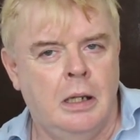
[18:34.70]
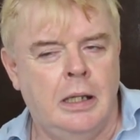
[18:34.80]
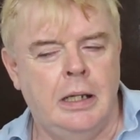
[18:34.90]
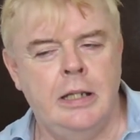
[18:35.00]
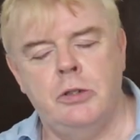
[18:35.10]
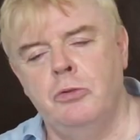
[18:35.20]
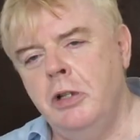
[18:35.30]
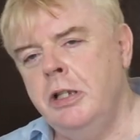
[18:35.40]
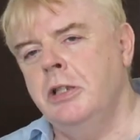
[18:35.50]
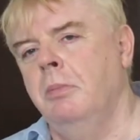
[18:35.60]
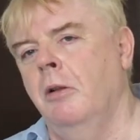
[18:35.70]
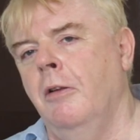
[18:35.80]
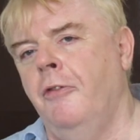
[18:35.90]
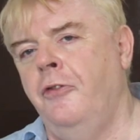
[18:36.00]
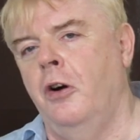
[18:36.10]
that it's reasonable
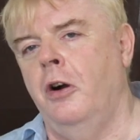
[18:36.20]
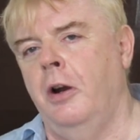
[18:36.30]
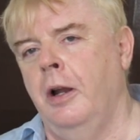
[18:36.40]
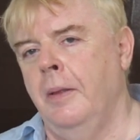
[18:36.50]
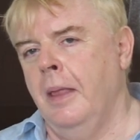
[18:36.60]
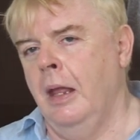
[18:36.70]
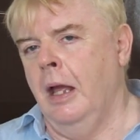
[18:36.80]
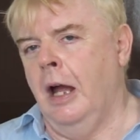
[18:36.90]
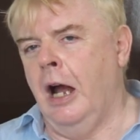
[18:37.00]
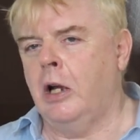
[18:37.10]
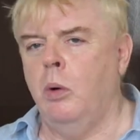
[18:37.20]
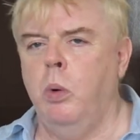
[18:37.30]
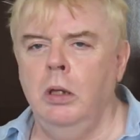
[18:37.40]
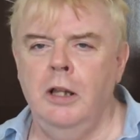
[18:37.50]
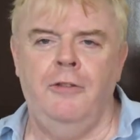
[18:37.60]
for a
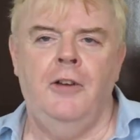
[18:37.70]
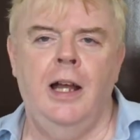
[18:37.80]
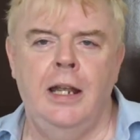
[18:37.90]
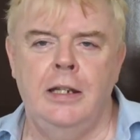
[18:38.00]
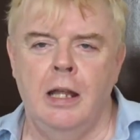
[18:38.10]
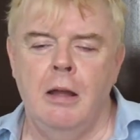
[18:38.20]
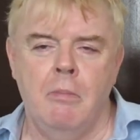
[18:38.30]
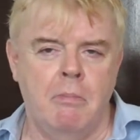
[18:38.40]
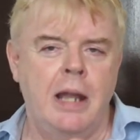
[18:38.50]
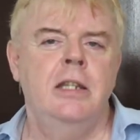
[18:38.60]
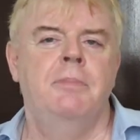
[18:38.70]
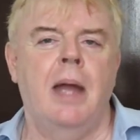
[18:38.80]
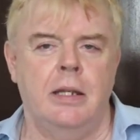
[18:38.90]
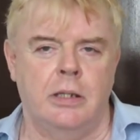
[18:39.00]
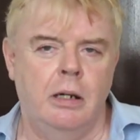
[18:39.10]
qualified mind
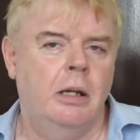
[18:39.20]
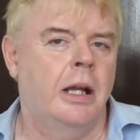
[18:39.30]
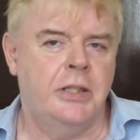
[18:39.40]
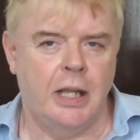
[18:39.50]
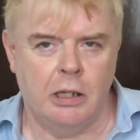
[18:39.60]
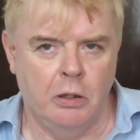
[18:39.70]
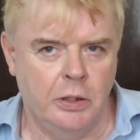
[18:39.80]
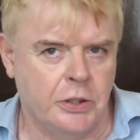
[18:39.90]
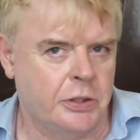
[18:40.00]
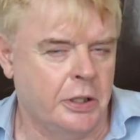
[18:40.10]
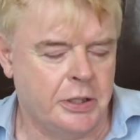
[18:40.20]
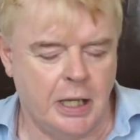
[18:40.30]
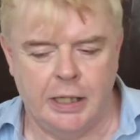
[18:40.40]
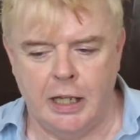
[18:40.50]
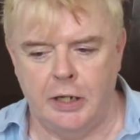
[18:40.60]
bender, a psychologist or a
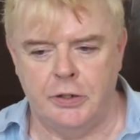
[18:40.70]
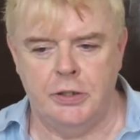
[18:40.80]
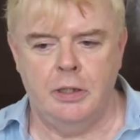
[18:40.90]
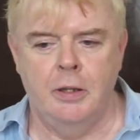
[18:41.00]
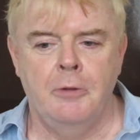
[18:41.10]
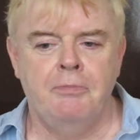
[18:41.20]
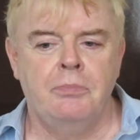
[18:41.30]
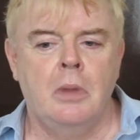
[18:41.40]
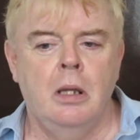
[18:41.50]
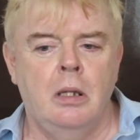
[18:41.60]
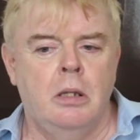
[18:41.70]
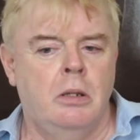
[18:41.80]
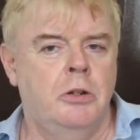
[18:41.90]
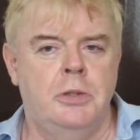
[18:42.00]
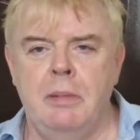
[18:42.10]
psychiatrist,
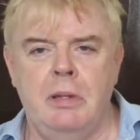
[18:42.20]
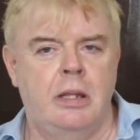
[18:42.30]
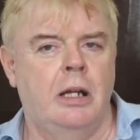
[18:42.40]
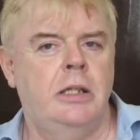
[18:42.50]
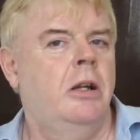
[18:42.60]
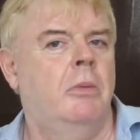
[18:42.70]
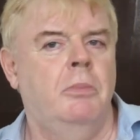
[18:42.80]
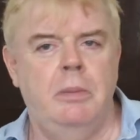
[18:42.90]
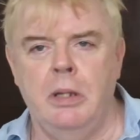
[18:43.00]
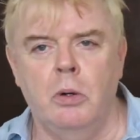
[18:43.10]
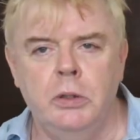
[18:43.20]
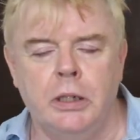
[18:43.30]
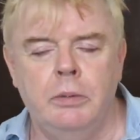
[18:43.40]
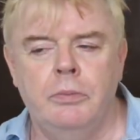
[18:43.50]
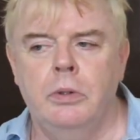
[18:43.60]
who's maybe 30 or maybe older,